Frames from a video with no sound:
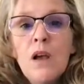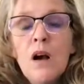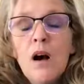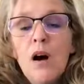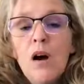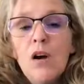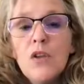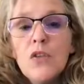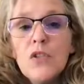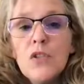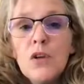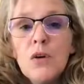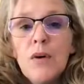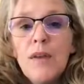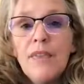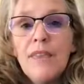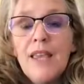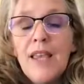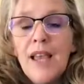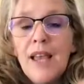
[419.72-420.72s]
Also,
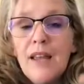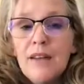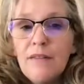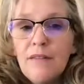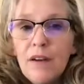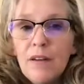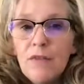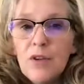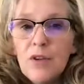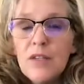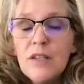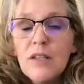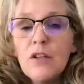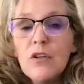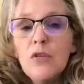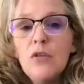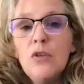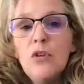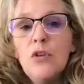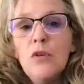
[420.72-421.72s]
at the end of every
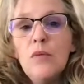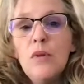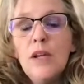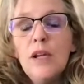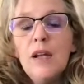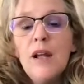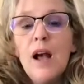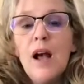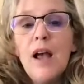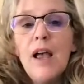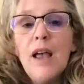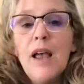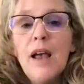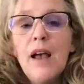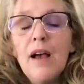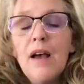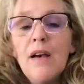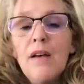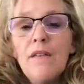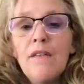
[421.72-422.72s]
single unit, I
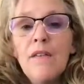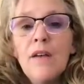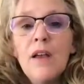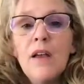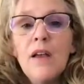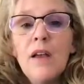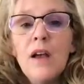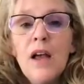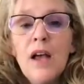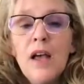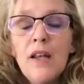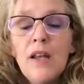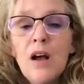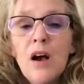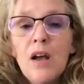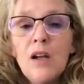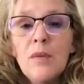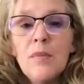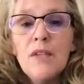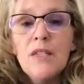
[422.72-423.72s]
have
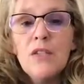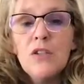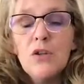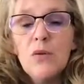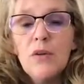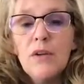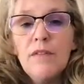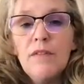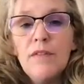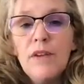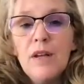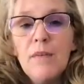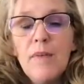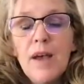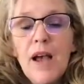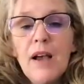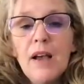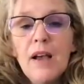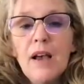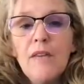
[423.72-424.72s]
anonymous unit
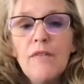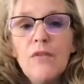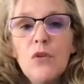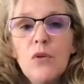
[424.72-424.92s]
feedback. I've